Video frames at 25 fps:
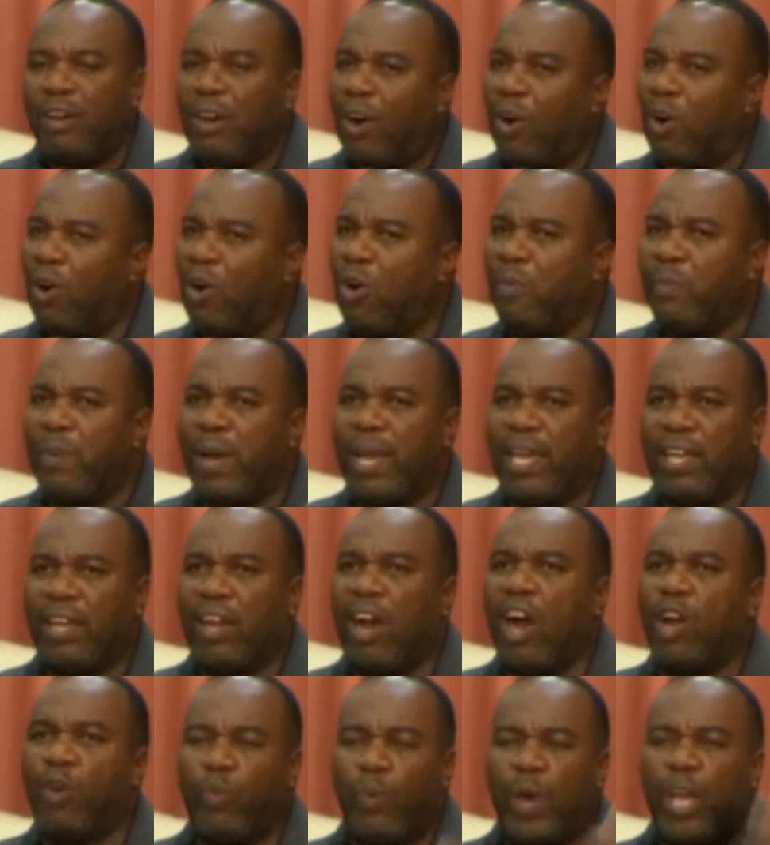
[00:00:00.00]
Oh my
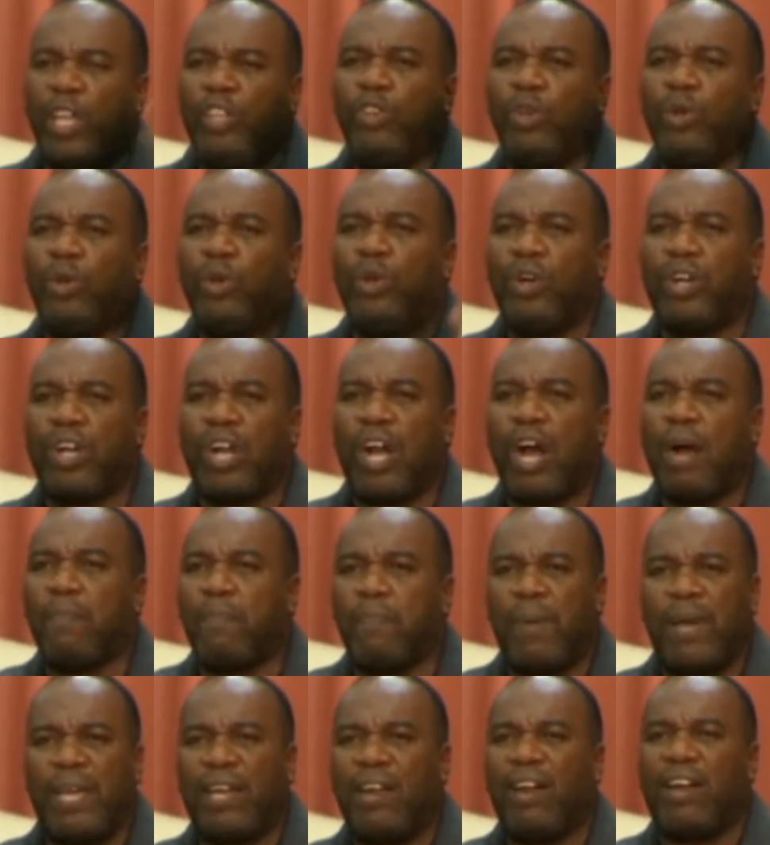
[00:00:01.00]
God, when you look
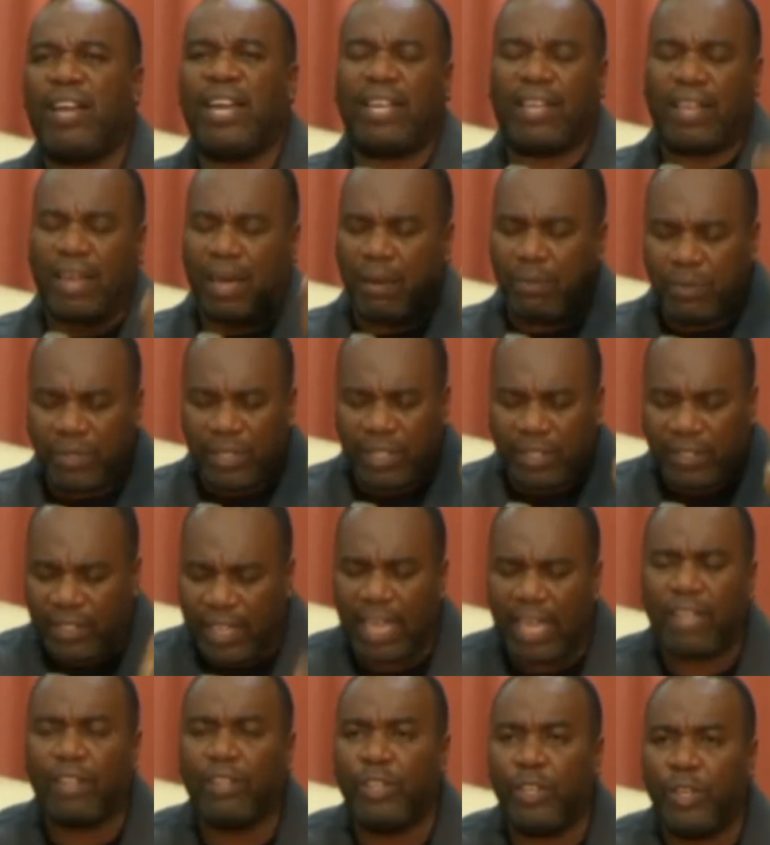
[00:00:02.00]
up, my God, I come to
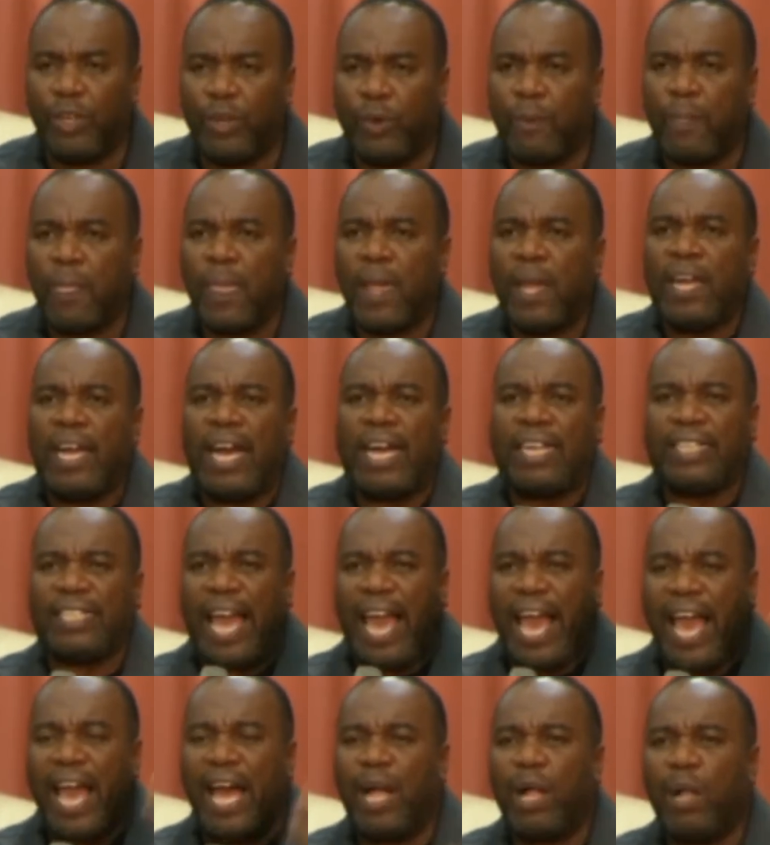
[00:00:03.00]
tell you that
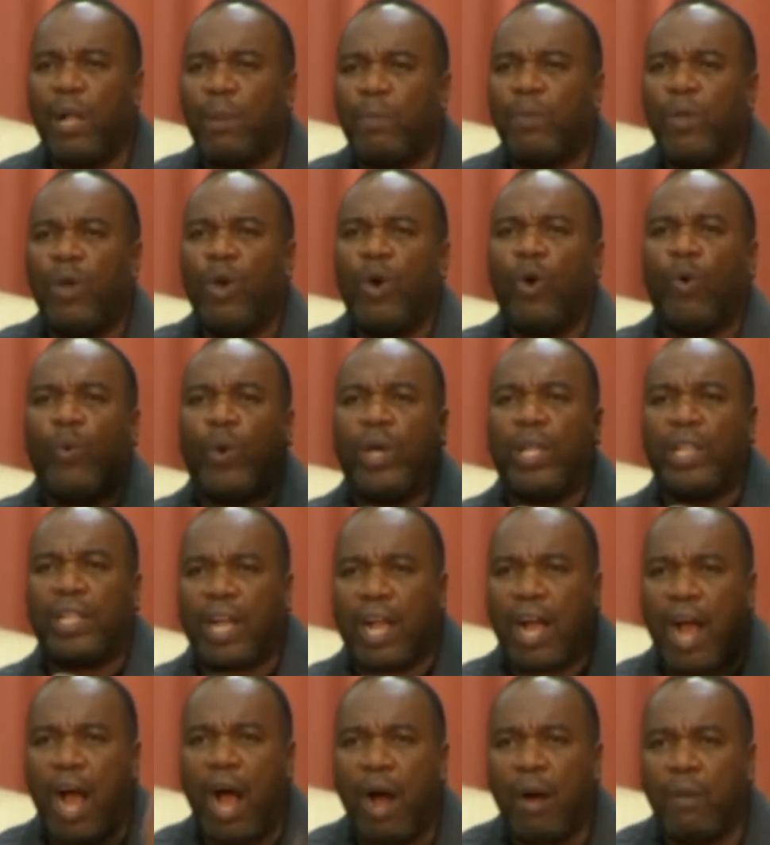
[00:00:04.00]
help will
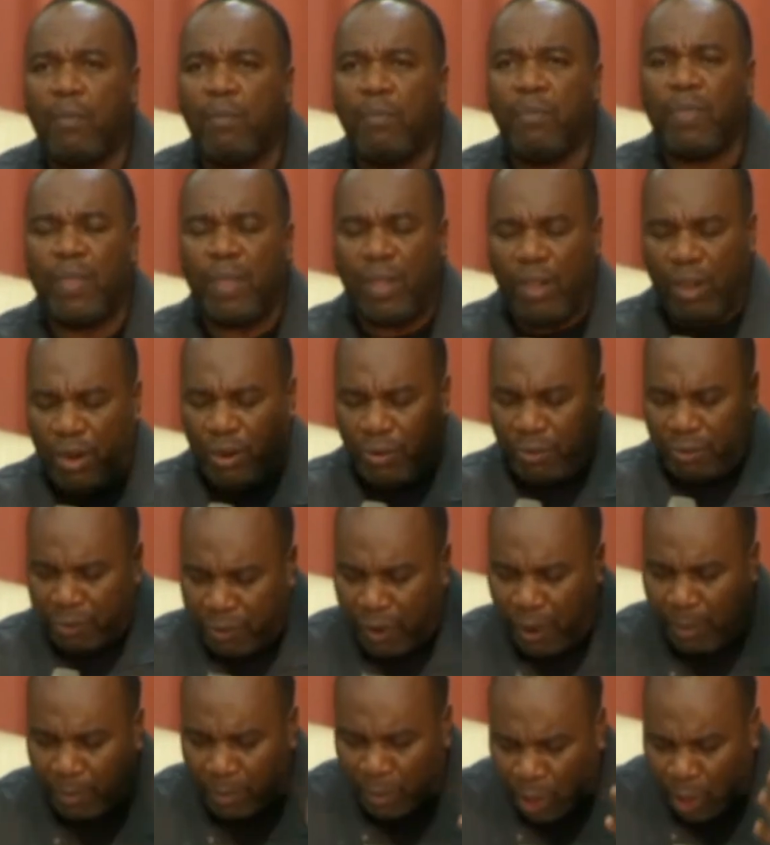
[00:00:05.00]
come
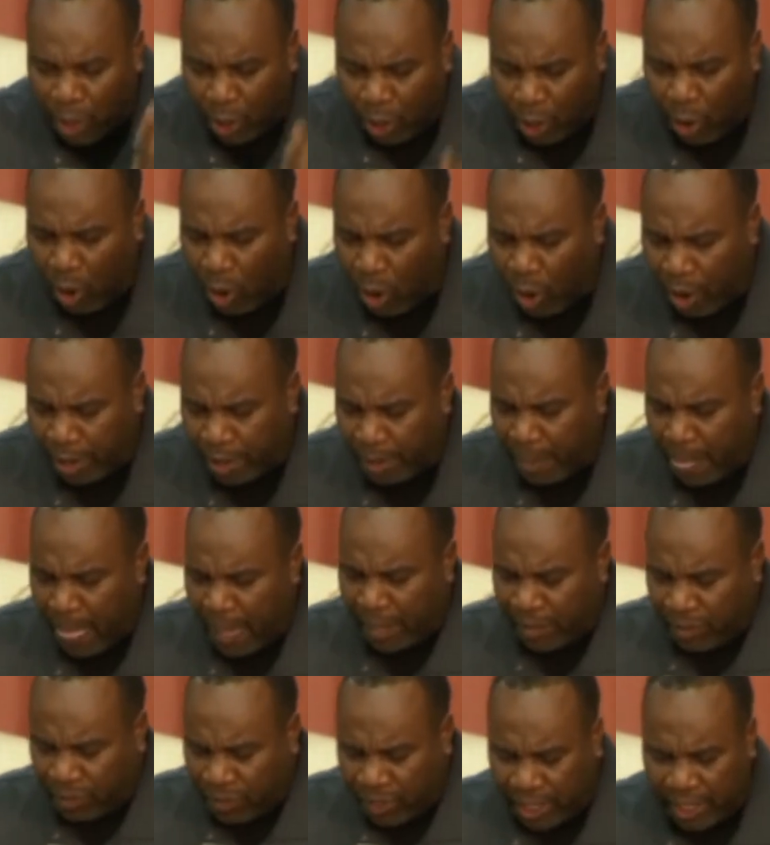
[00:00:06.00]
from the Lord
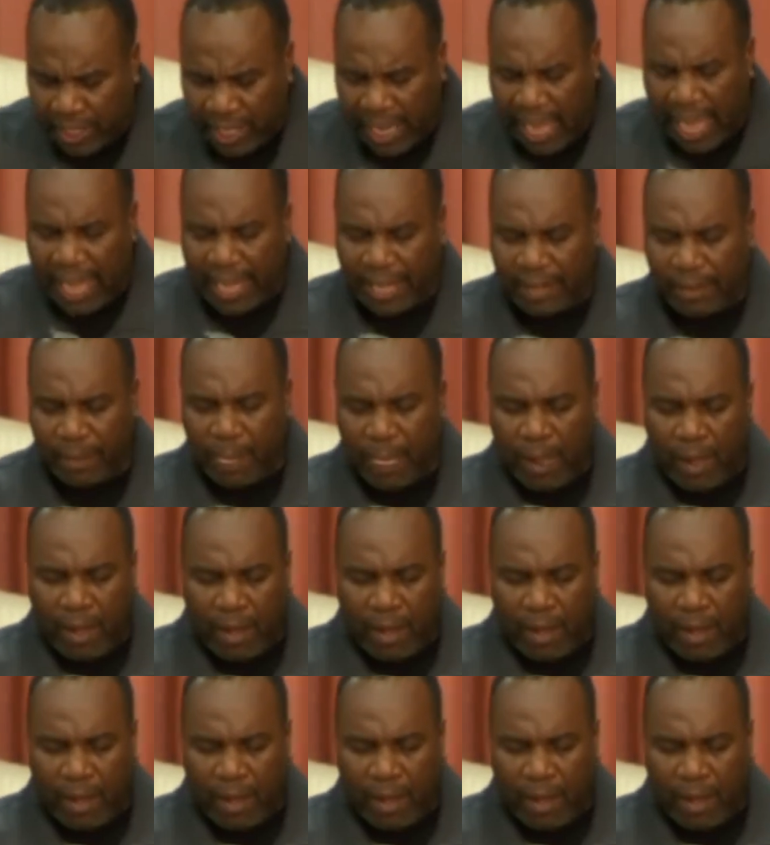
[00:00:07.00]
tonight.